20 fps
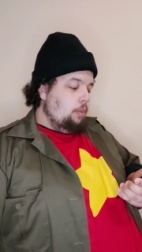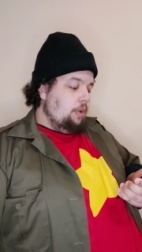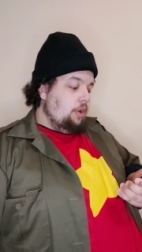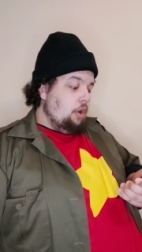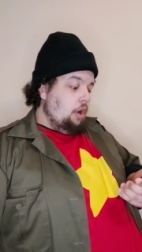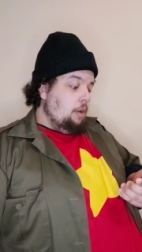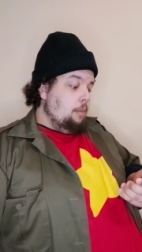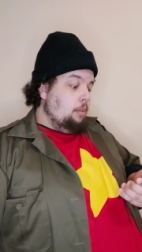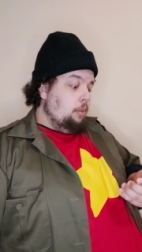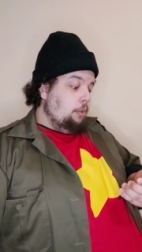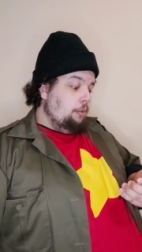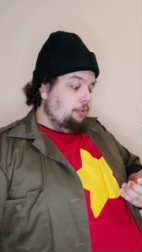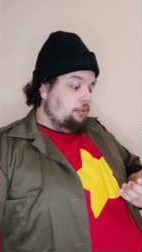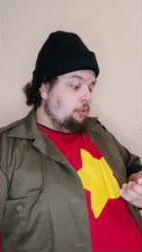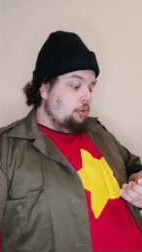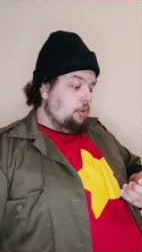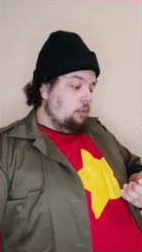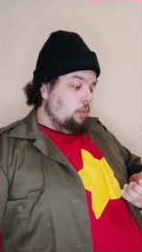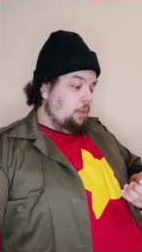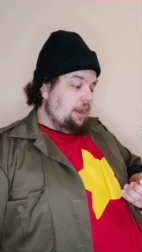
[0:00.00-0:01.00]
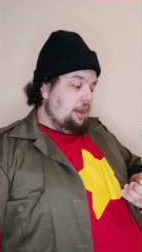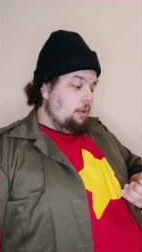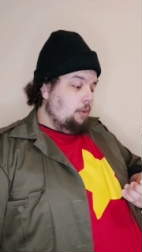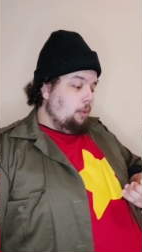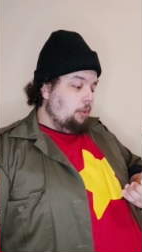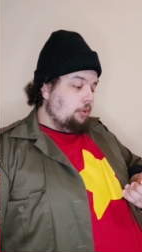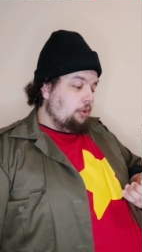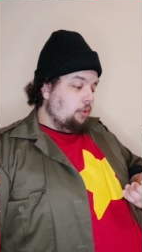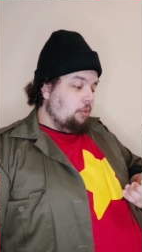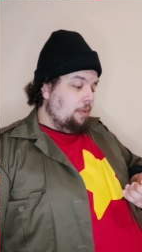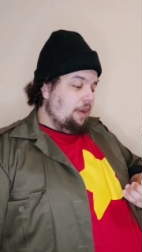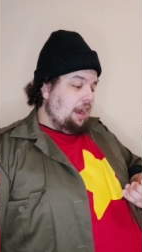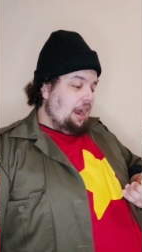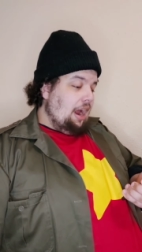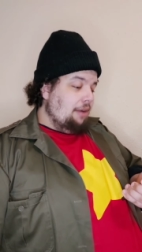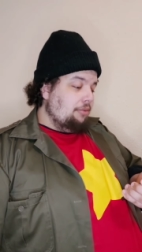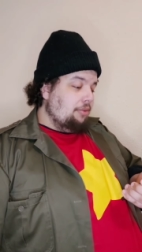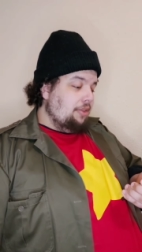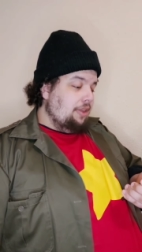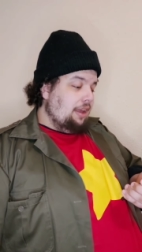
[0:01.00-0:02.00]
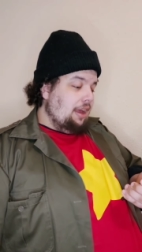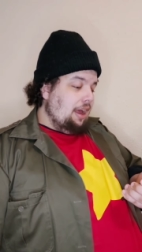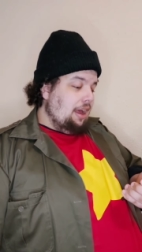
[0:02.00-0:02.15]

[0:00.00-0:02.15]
We got a move to and wait order right after the